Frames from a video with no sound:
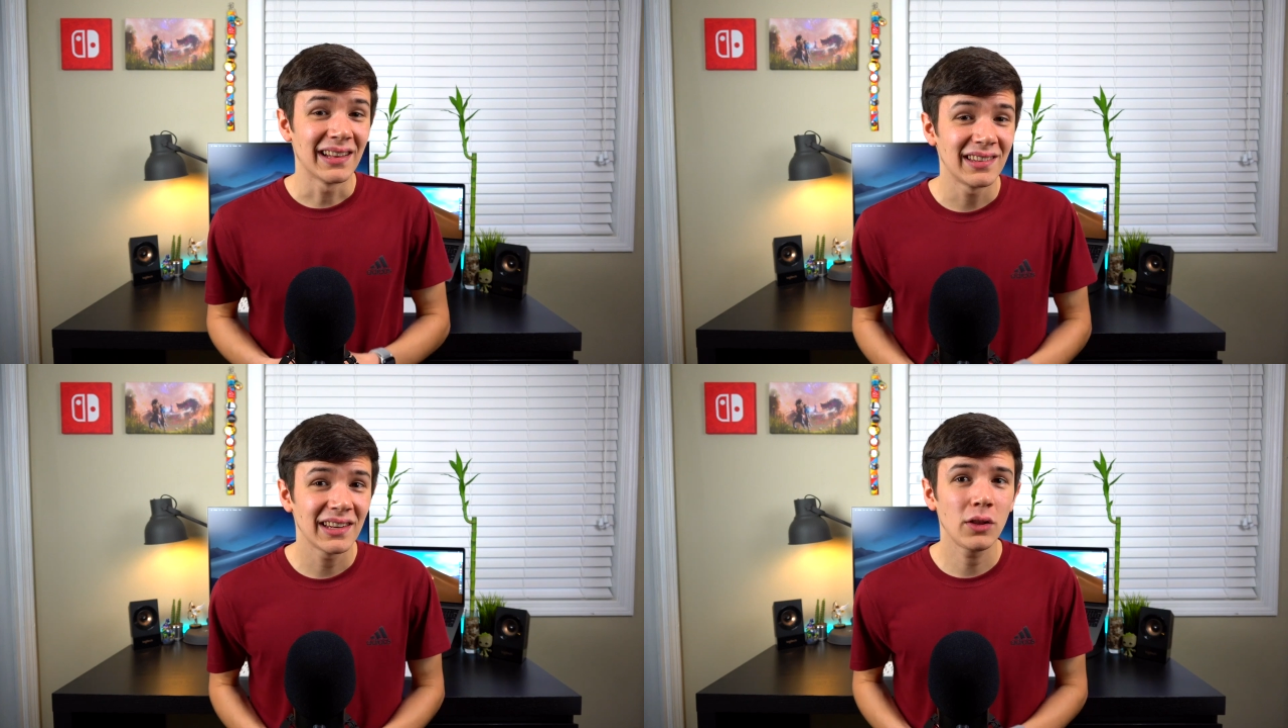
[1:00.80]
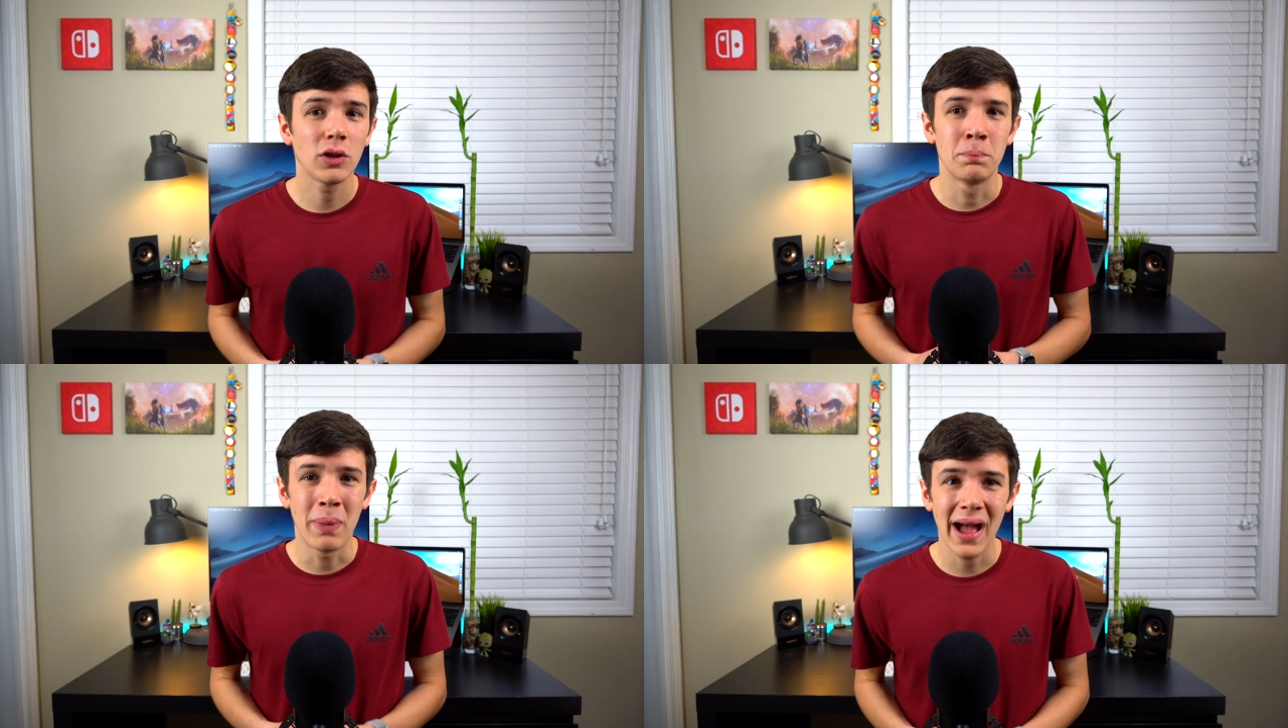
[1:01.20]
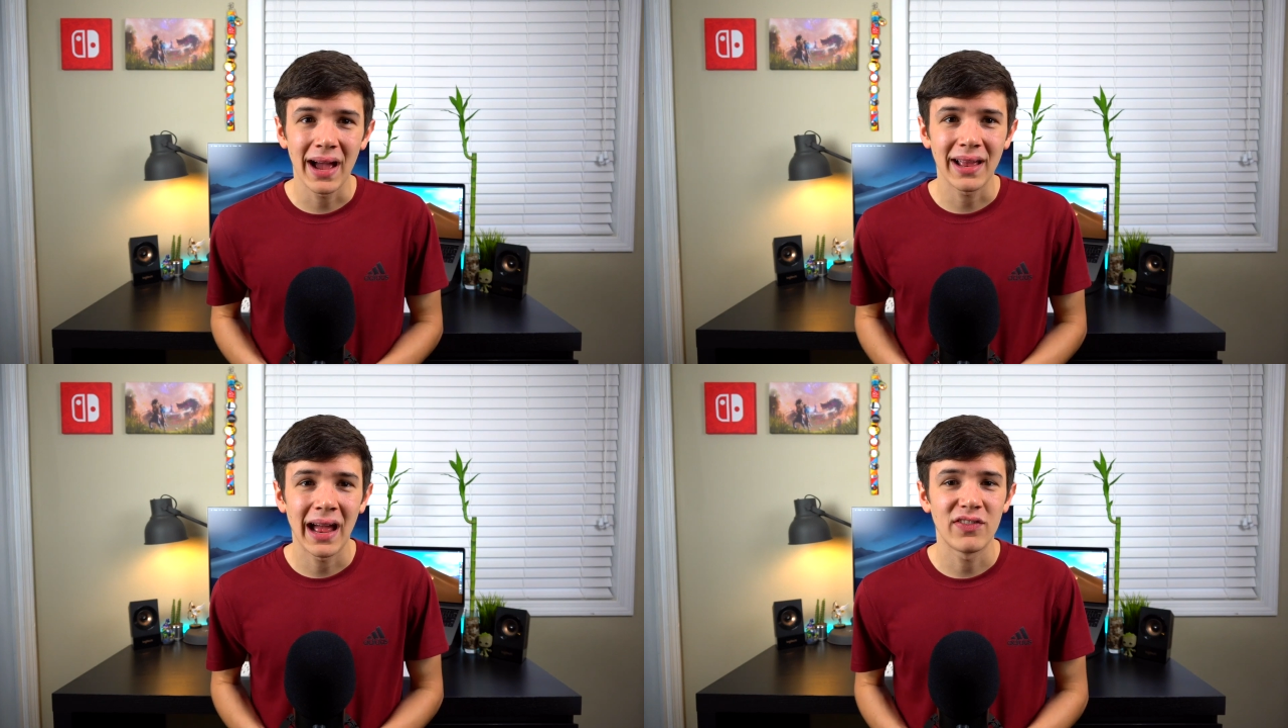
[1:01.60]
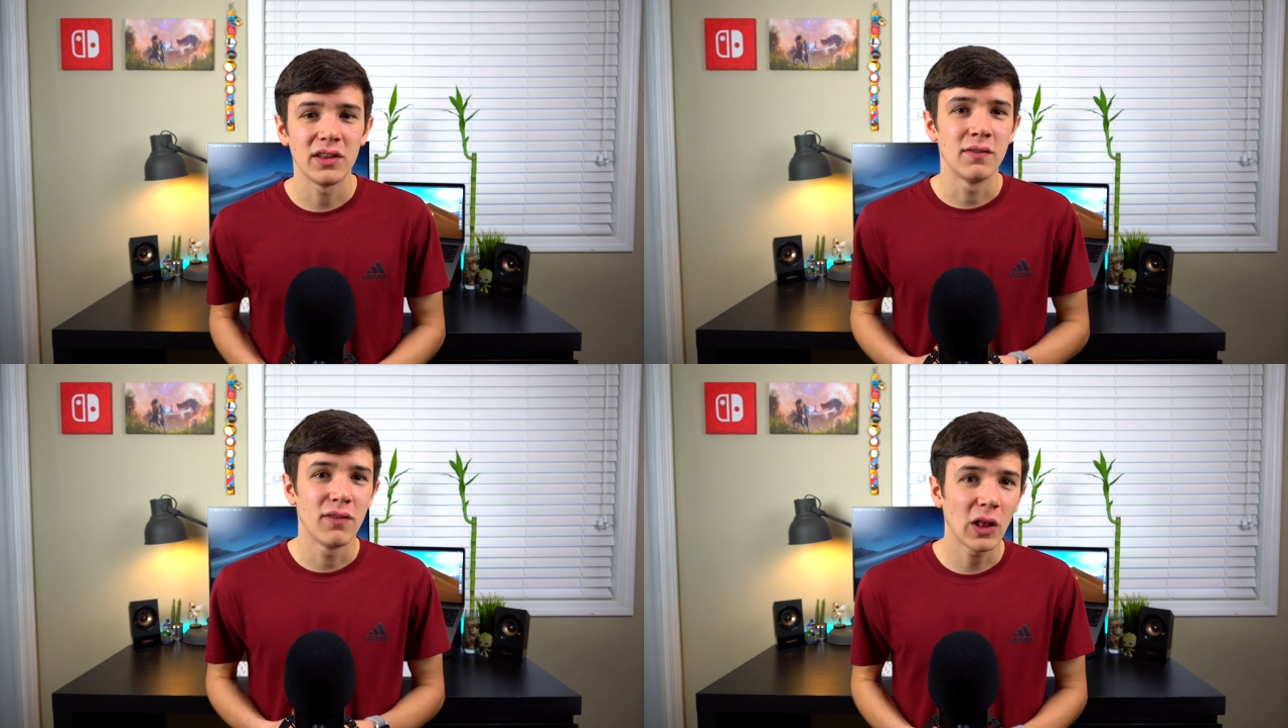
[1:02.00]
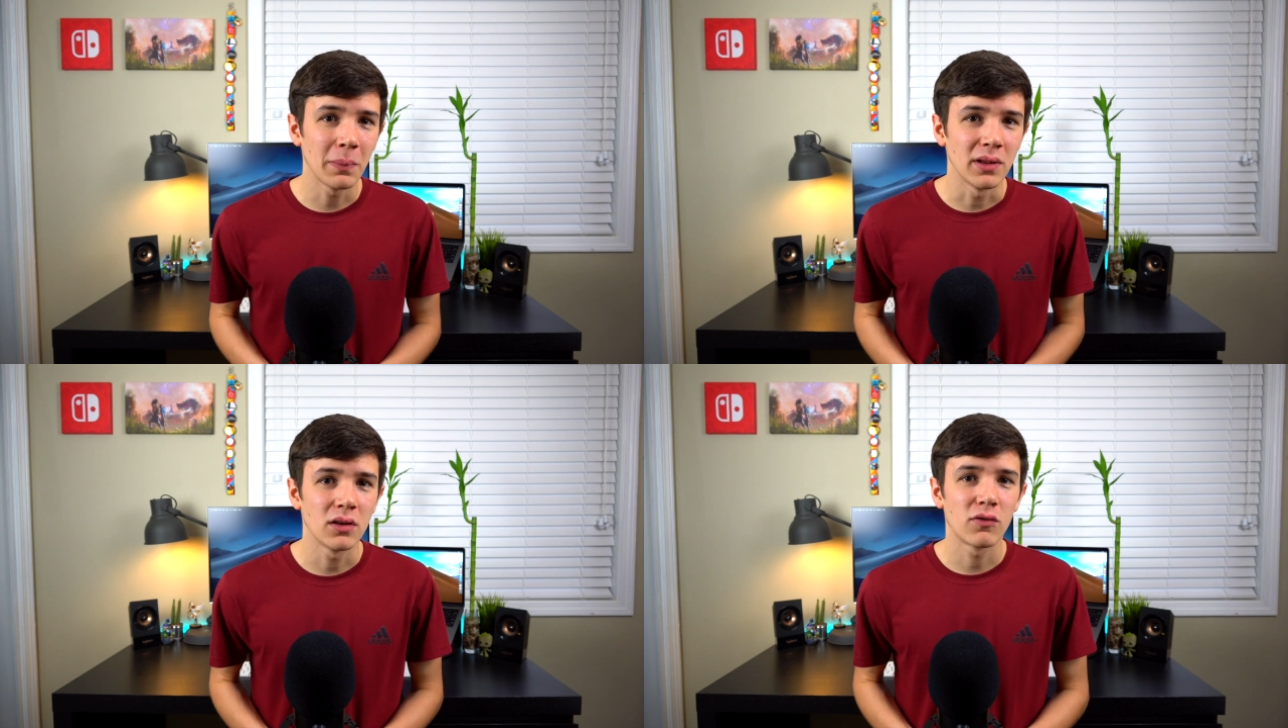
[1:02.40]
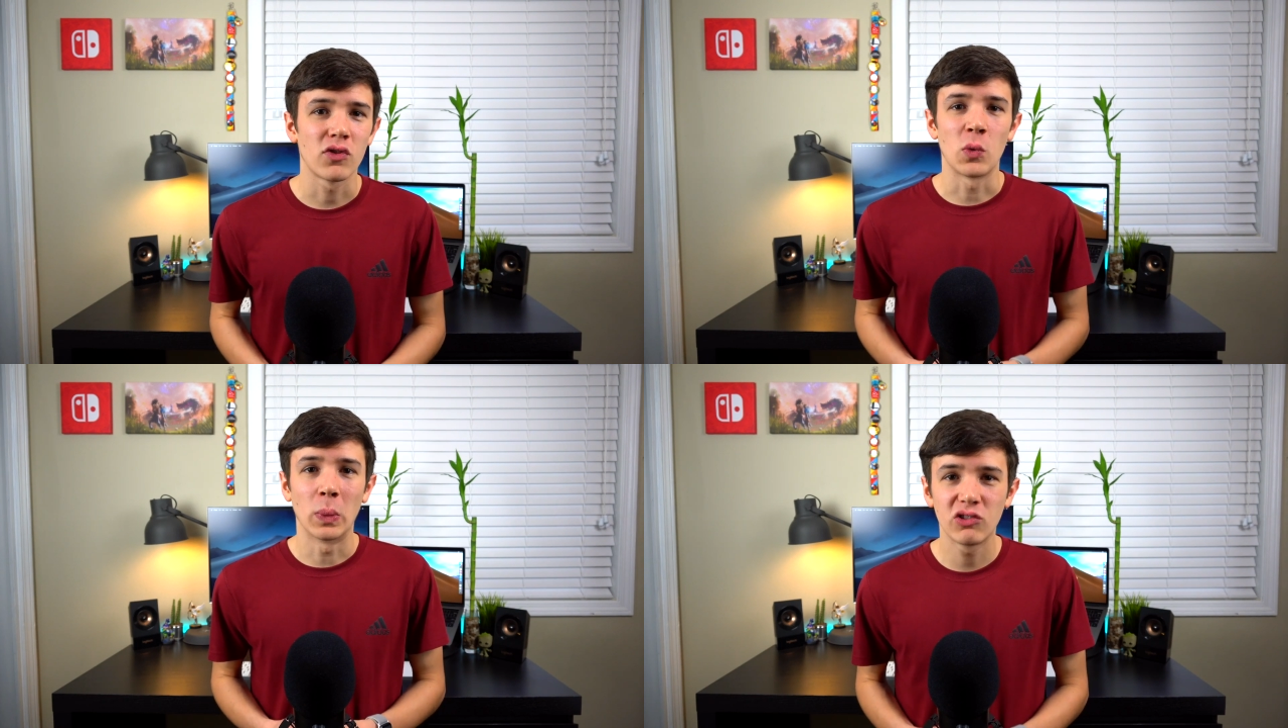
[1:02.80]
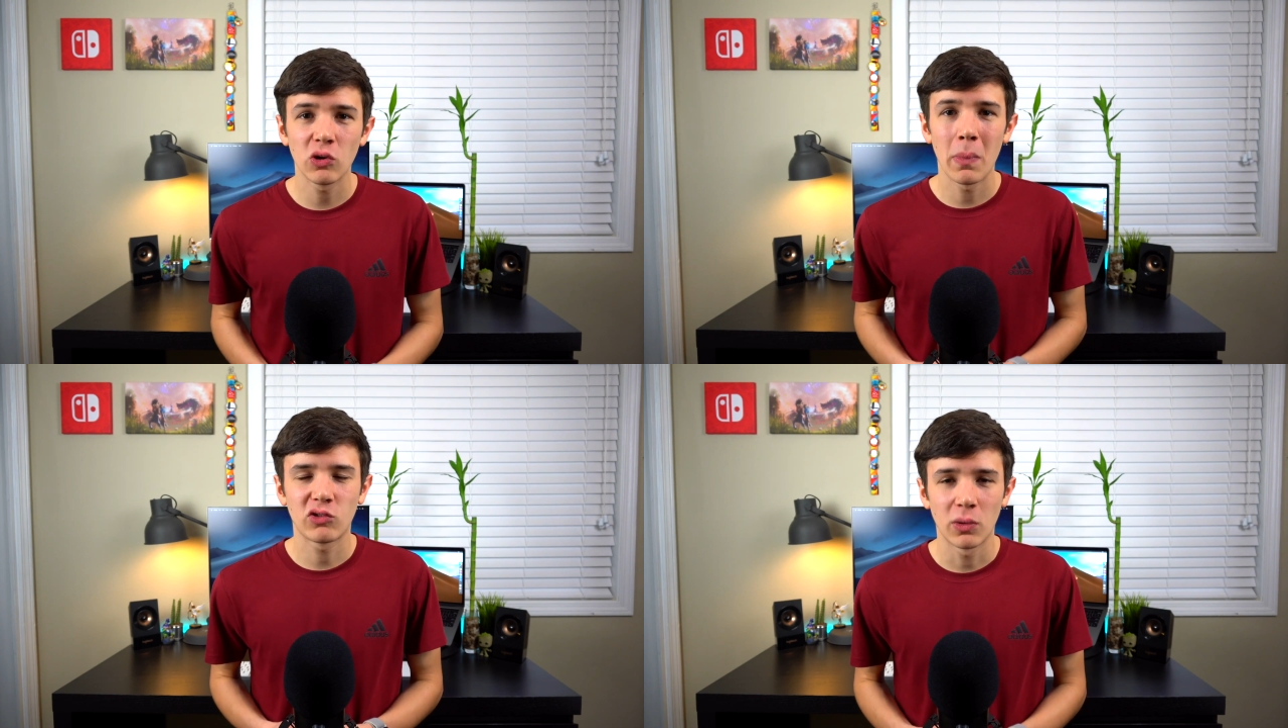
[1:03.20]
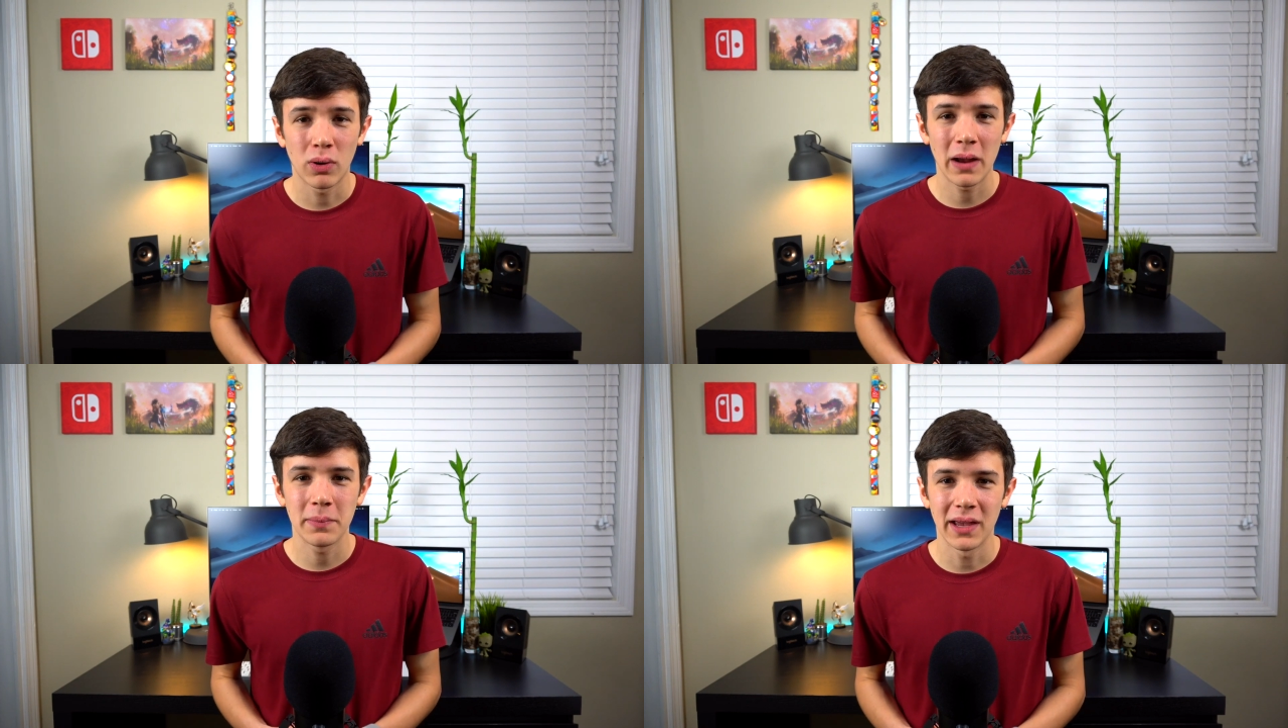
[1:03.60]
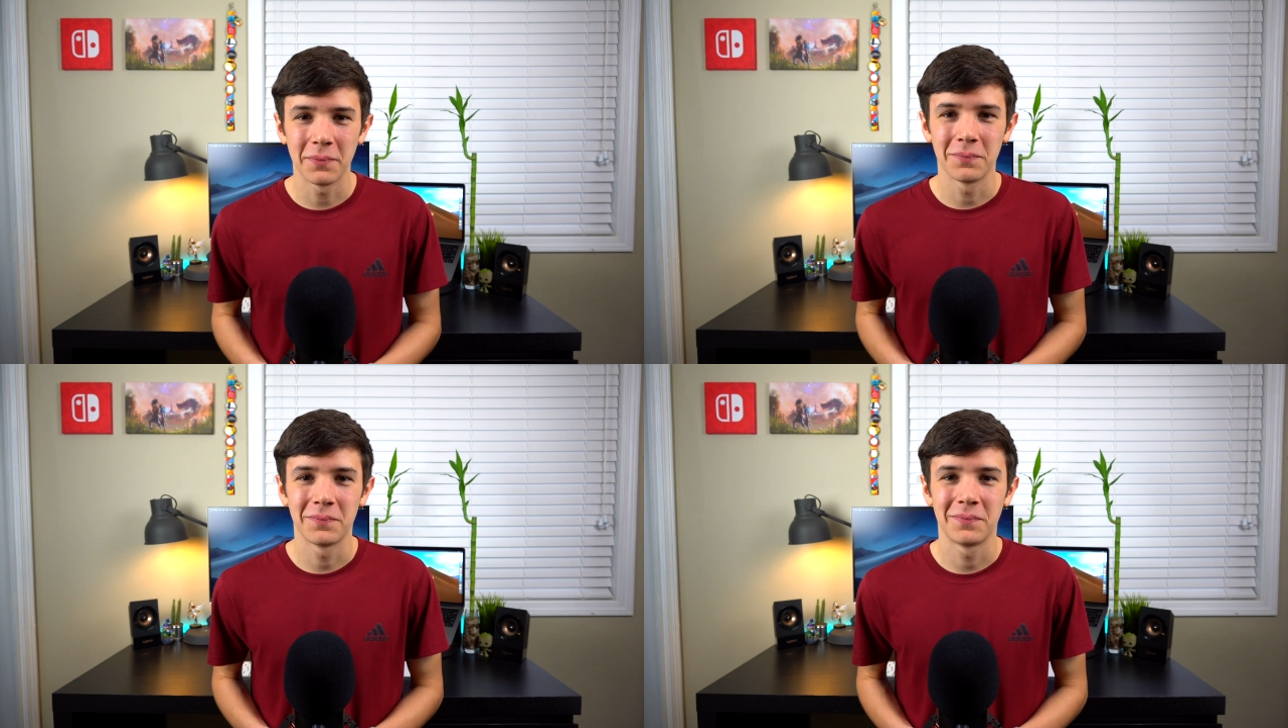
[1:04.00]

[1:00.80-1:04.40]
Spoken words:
let's take a look back at the development for the original Metroid Prime game.